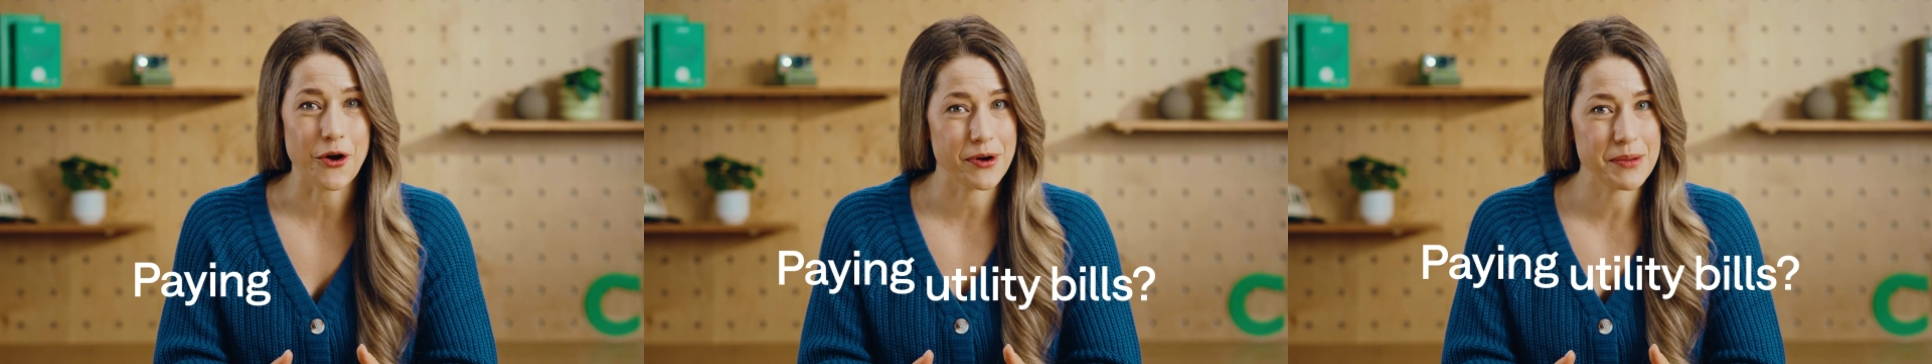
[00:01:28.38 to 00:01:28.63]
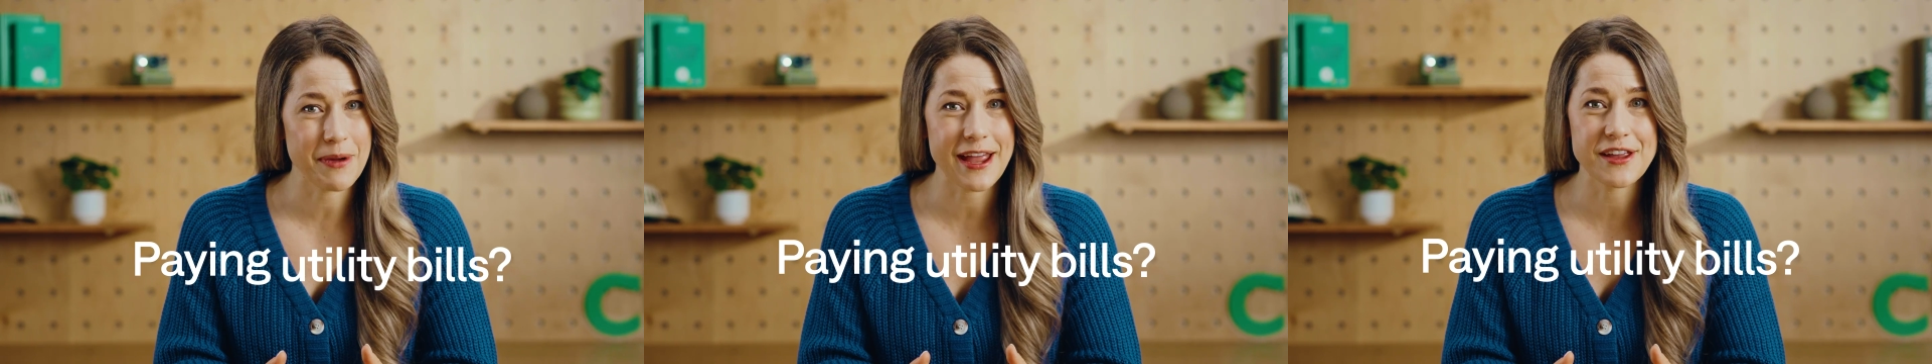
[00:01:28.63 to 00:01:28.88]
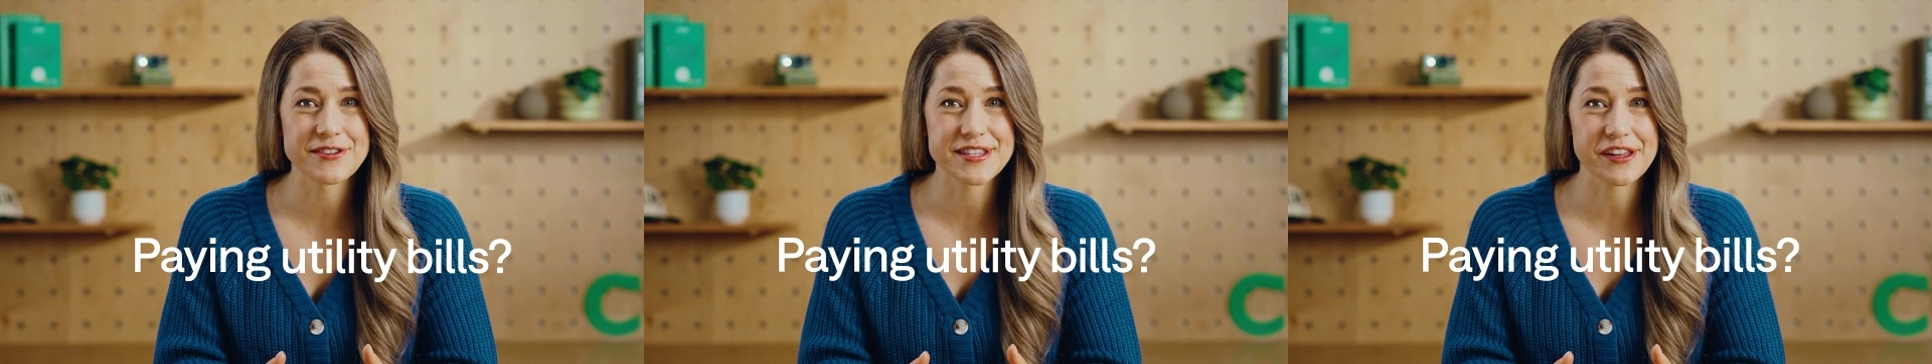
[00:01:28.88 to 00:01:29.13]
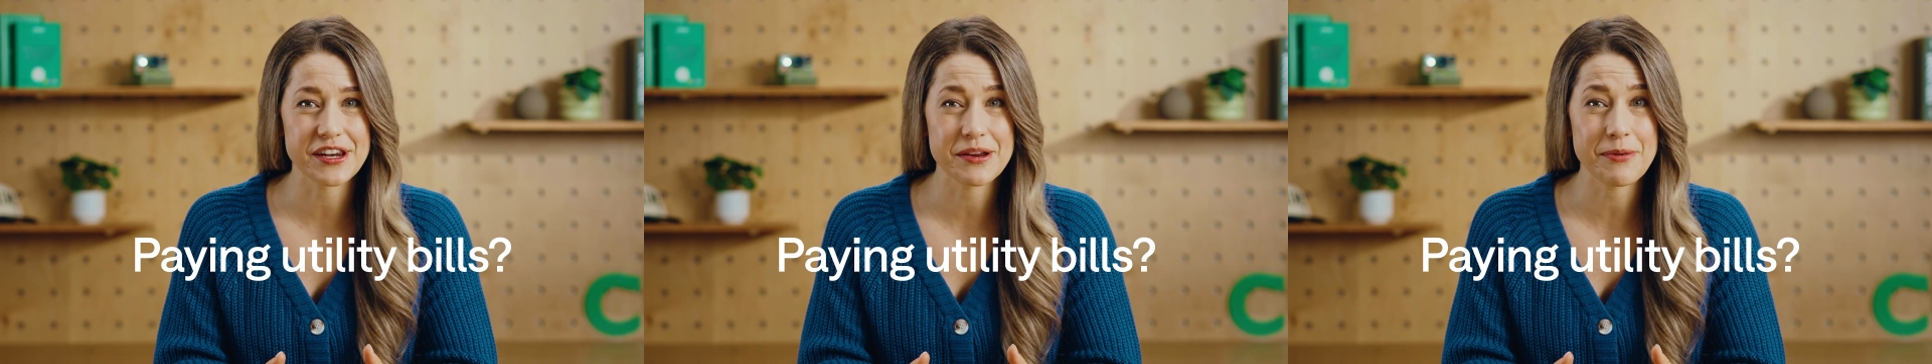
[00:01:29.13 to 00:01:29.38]
Already paying
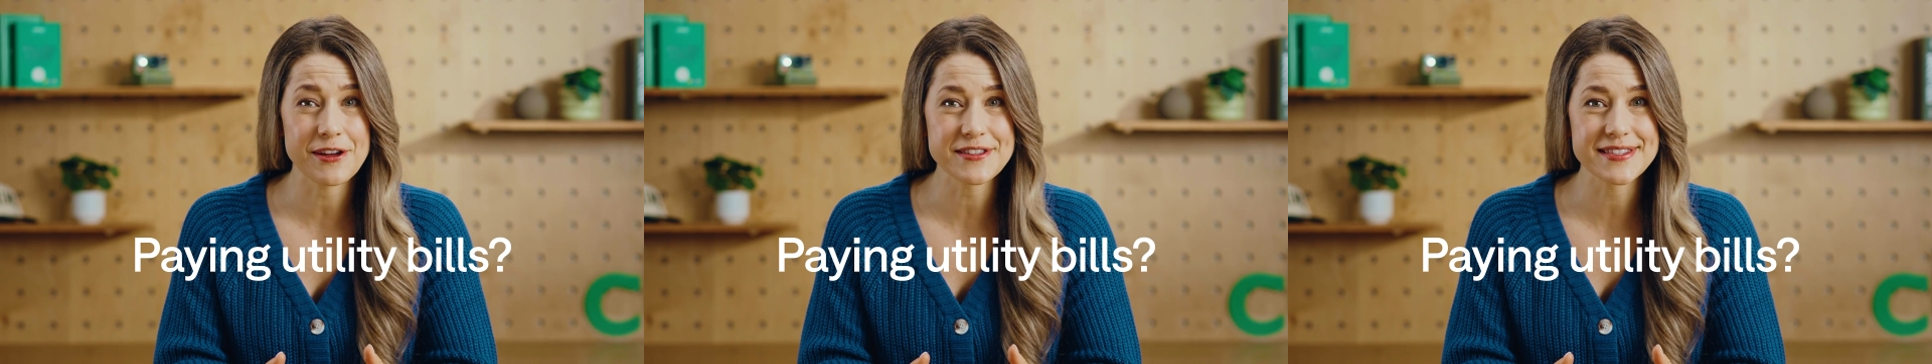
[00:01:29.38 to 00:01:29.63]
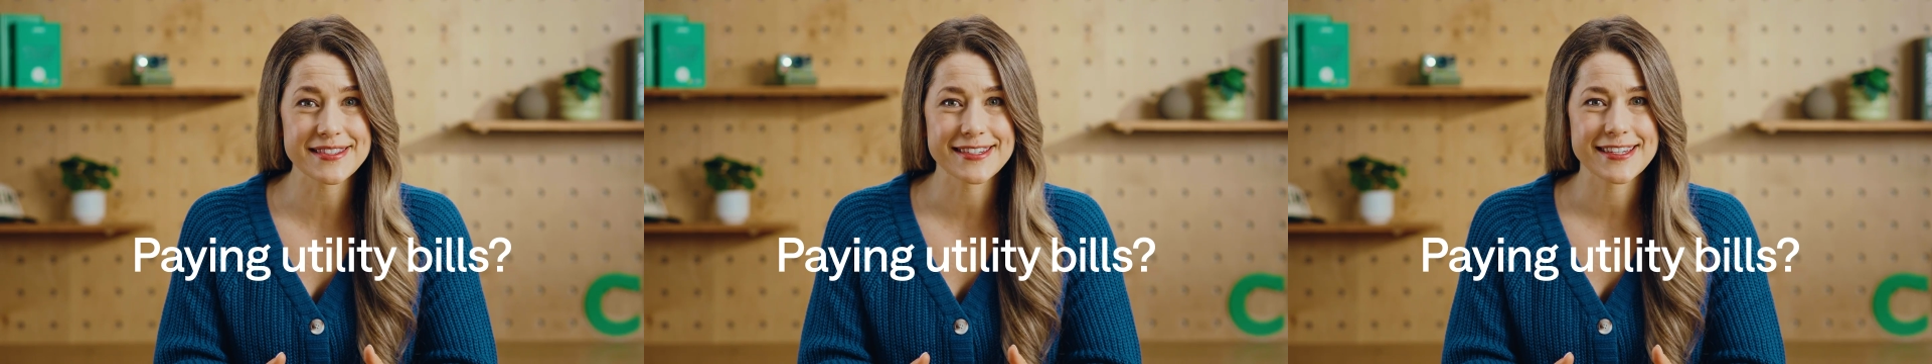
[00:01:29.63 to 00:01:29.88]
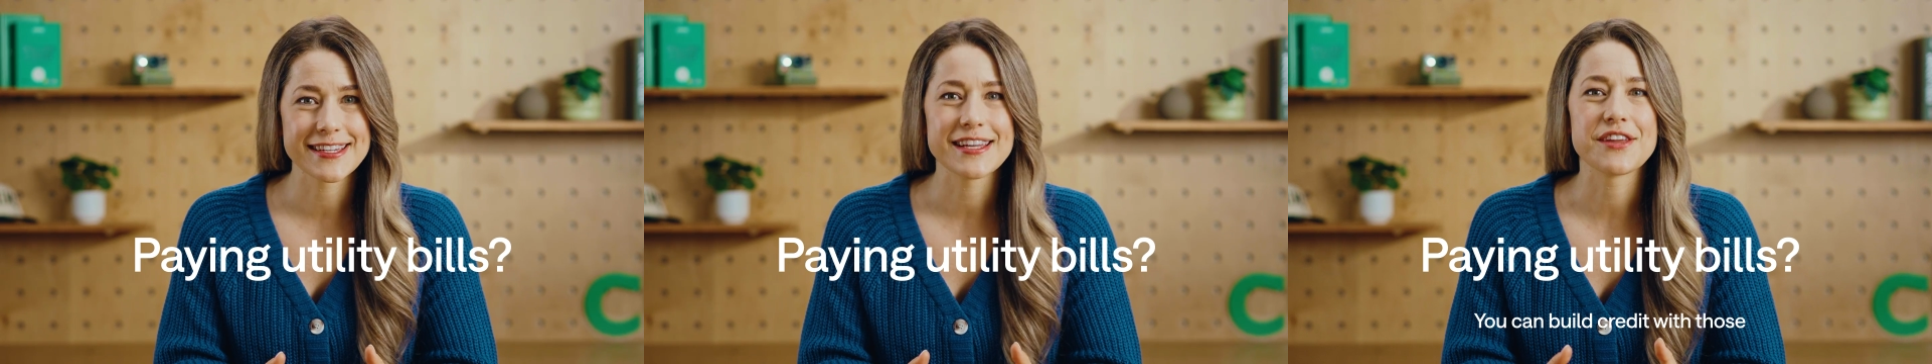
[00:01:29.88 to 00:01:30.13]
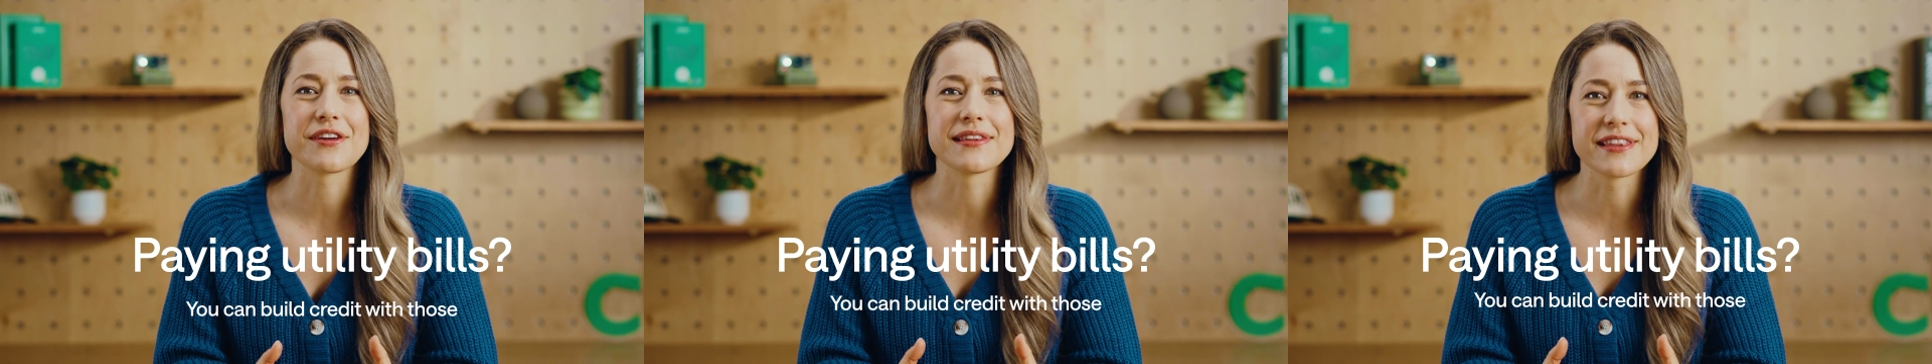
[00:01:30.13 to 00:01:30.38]
utility bills?
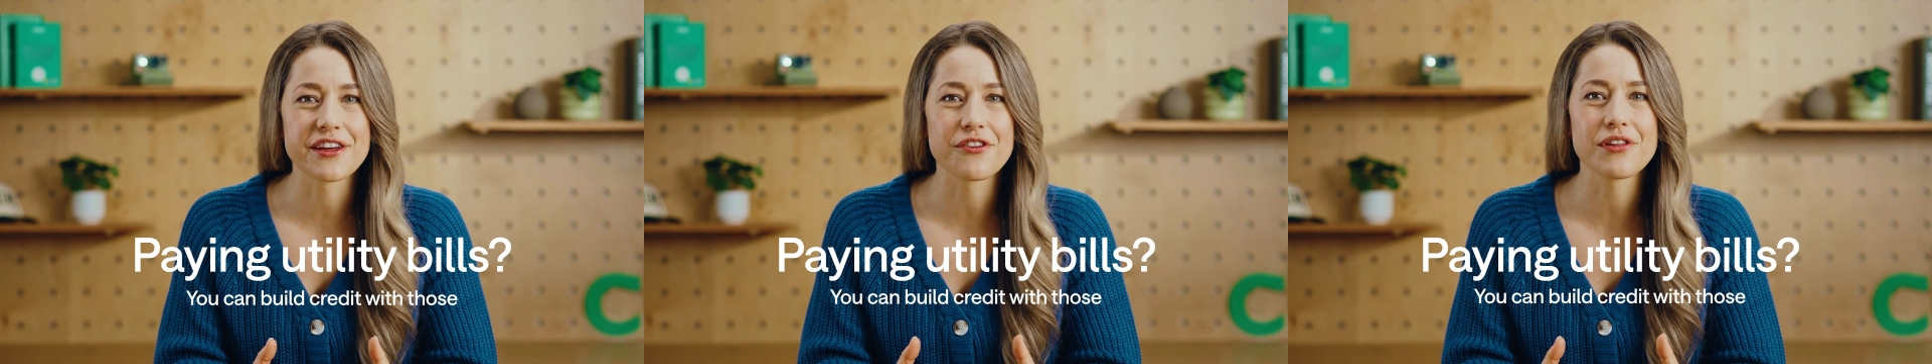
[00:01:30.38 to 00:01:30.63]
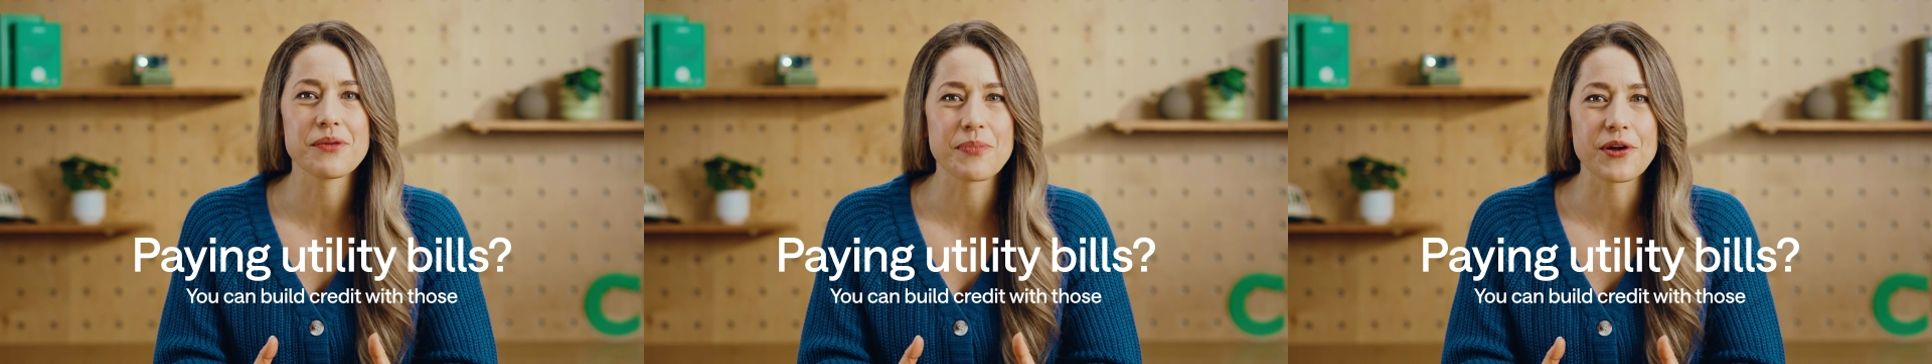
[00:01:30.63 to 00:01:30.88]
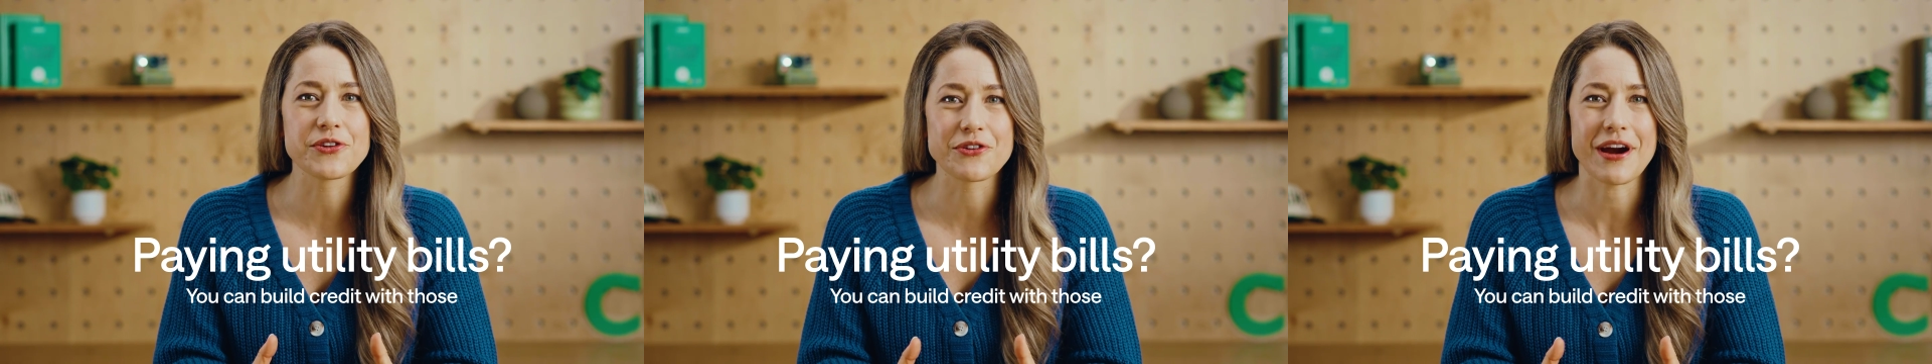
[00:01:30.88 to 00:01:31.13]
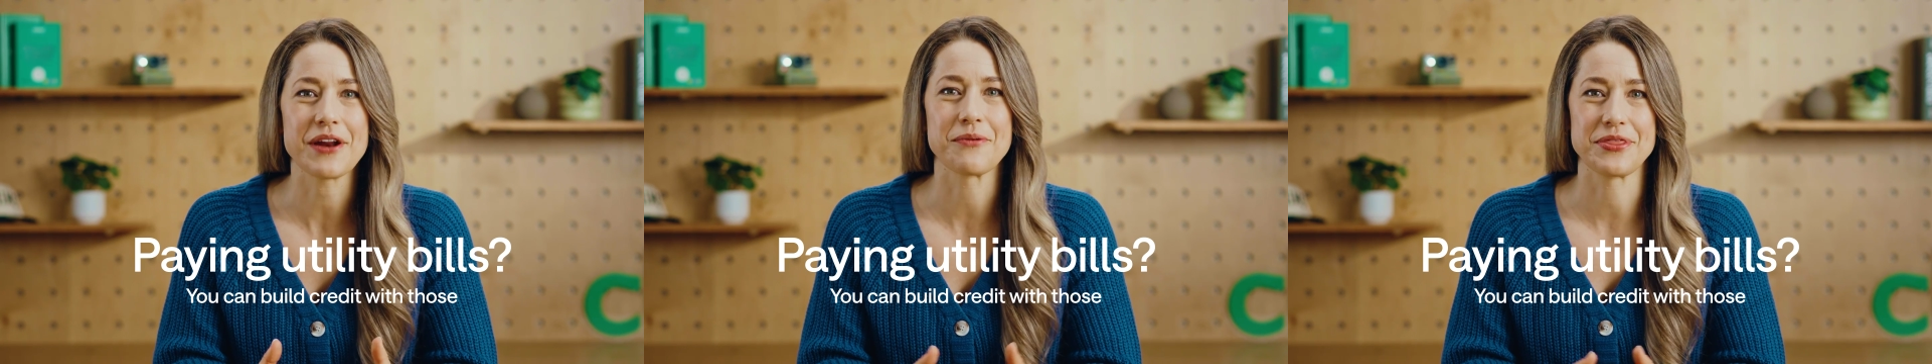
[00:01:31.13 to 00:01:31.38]
You can literally build
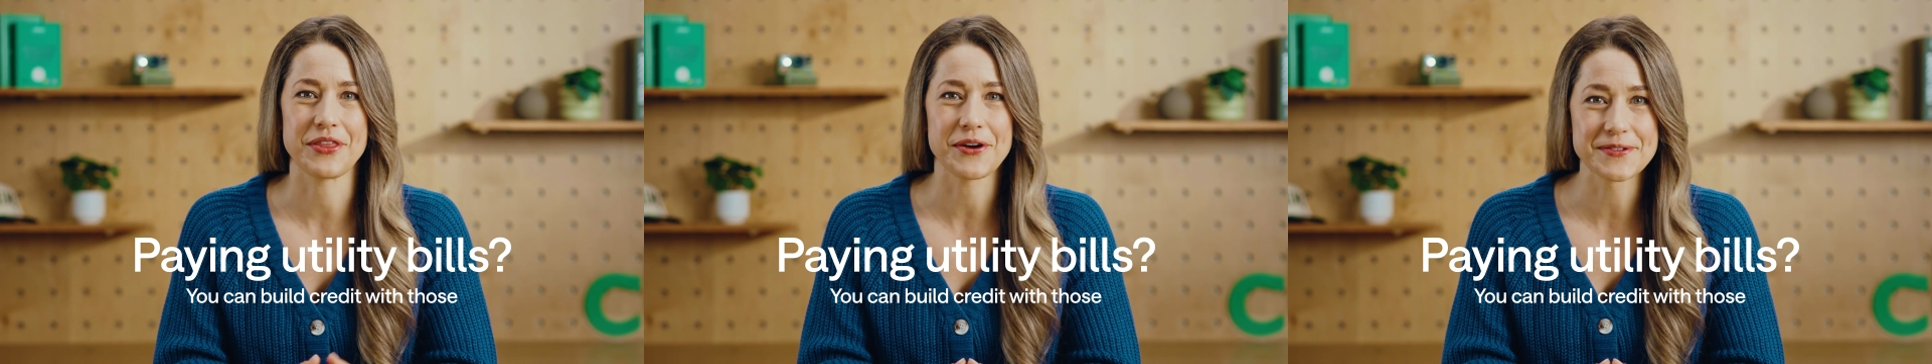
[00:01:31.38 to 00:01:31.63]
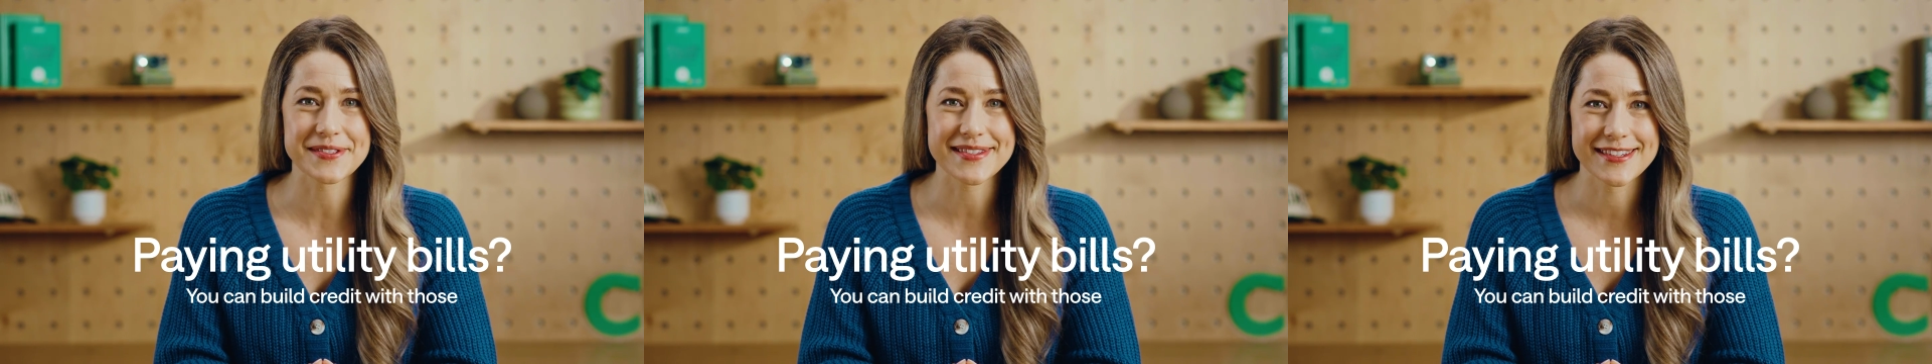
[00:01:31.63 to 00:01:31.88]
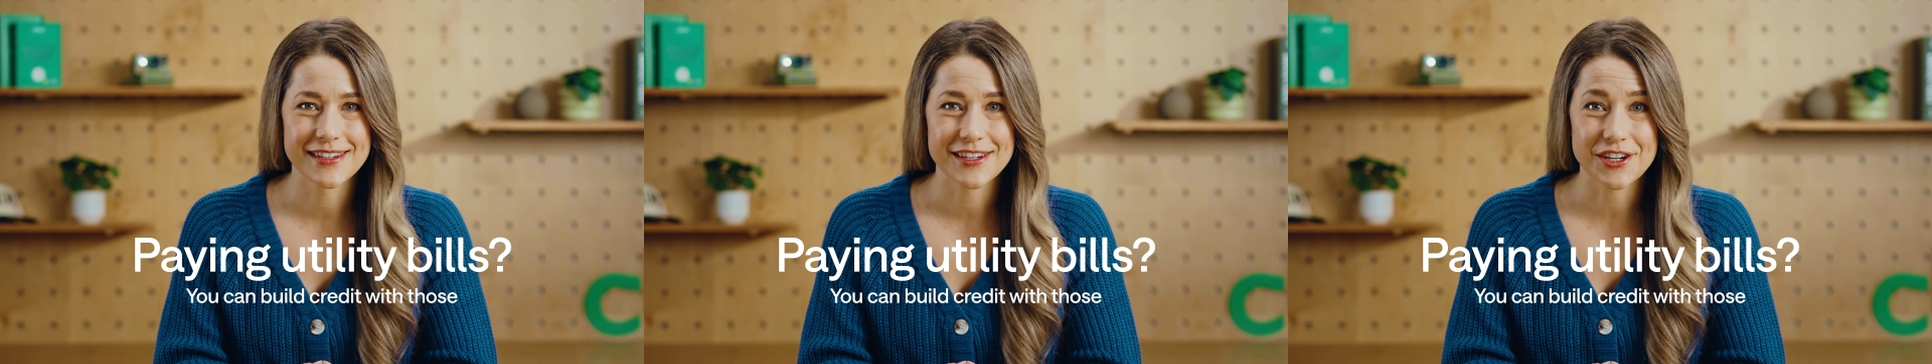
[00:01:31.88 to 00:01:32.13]
credit with those.